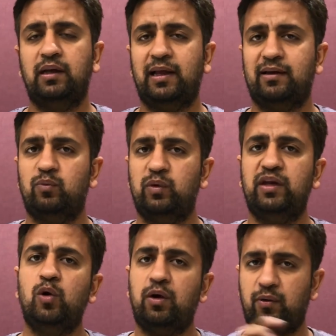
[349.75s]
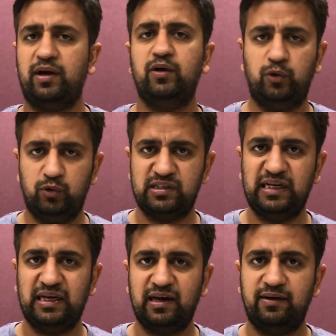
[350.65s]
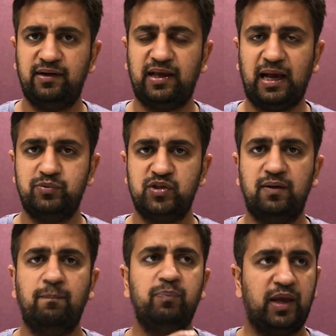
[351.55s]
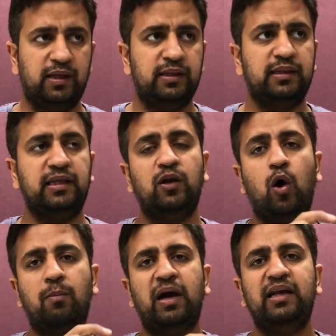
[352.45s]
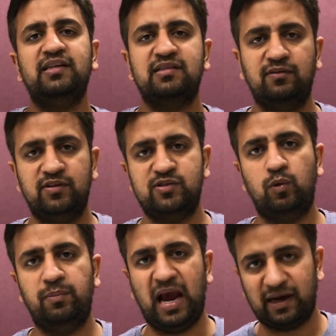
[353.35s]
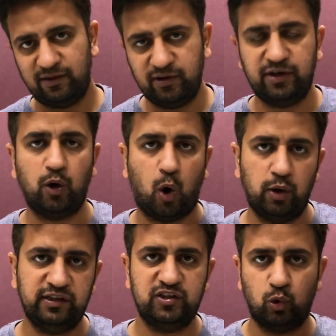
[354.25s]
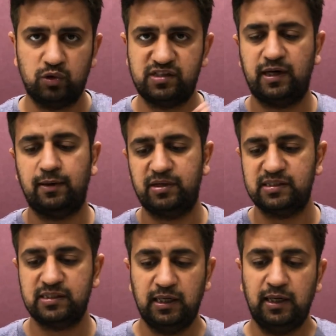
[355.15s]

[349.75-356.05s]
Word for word: Like when you are trying to use integrated capture, the log mining service will be activated on the source database.